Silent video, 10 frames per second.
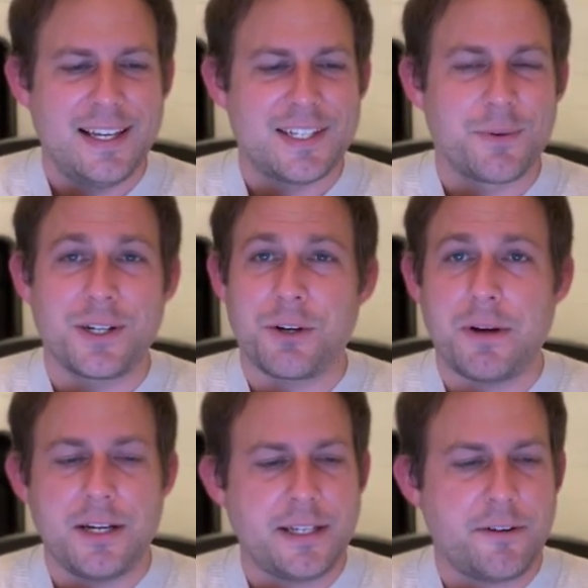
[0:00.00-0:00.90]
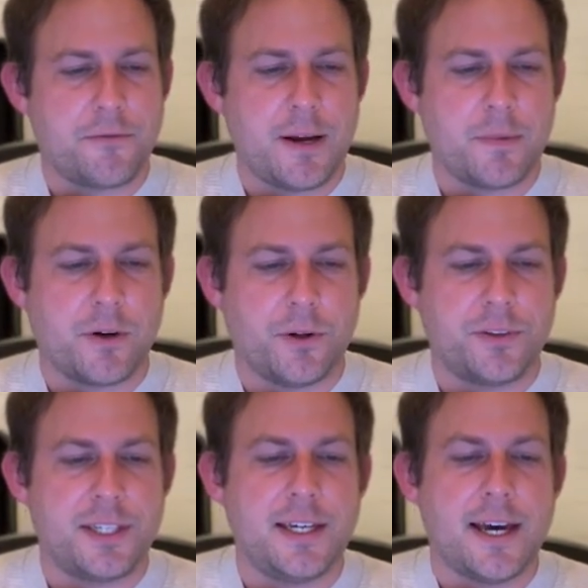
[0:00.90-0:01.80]
So we're going to create a data frame
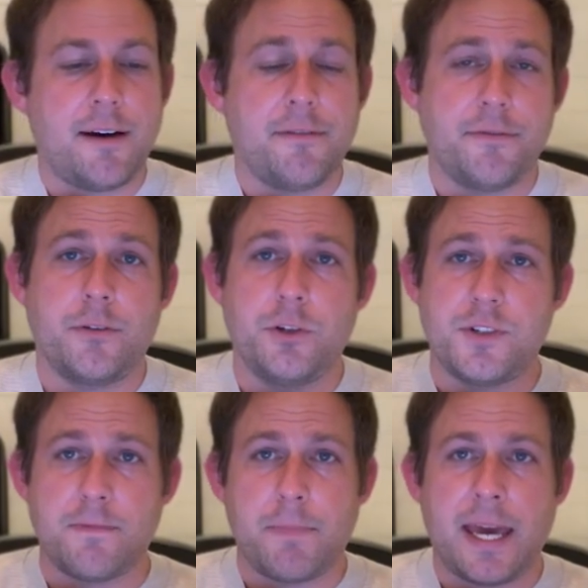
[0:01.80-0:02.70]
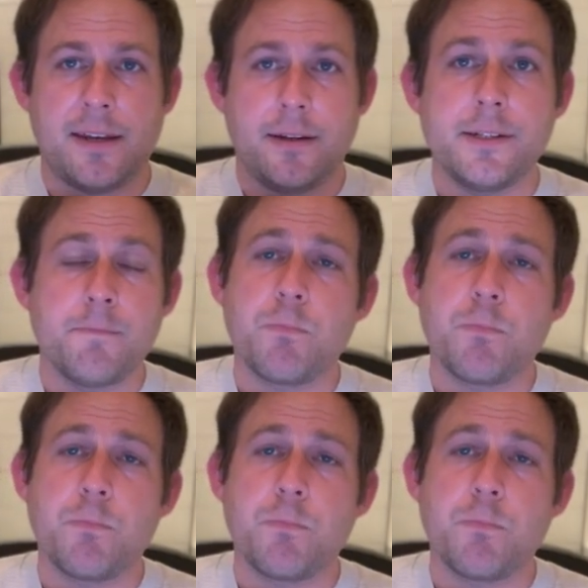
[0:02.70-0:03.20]
called df using pandas.